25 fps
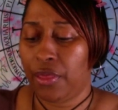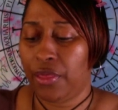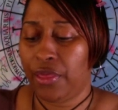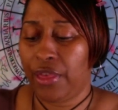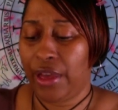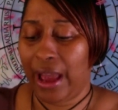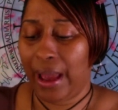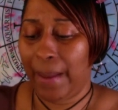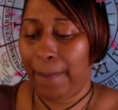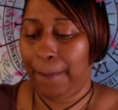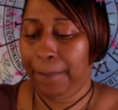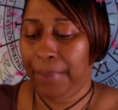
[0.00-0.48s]

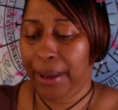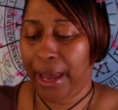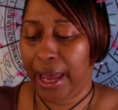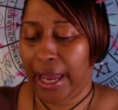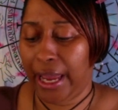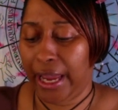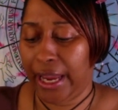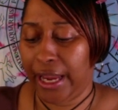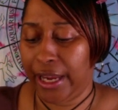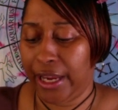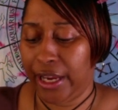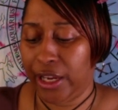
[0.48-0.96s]
that
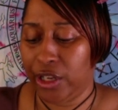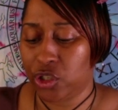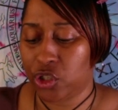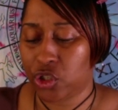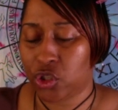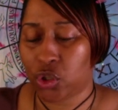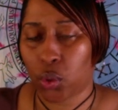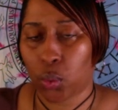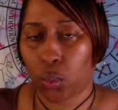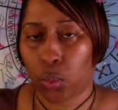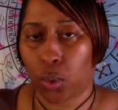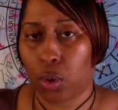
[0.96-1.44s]

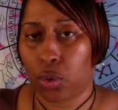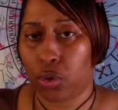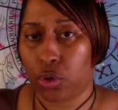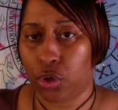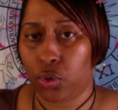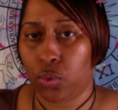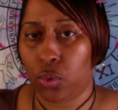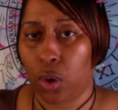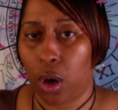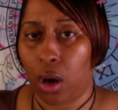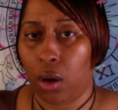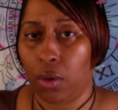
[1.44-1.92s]
page throw
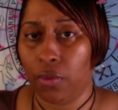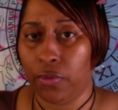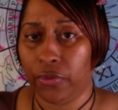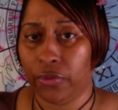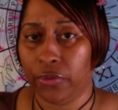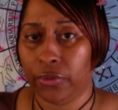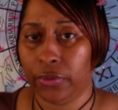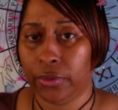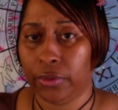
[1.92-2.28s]
you off.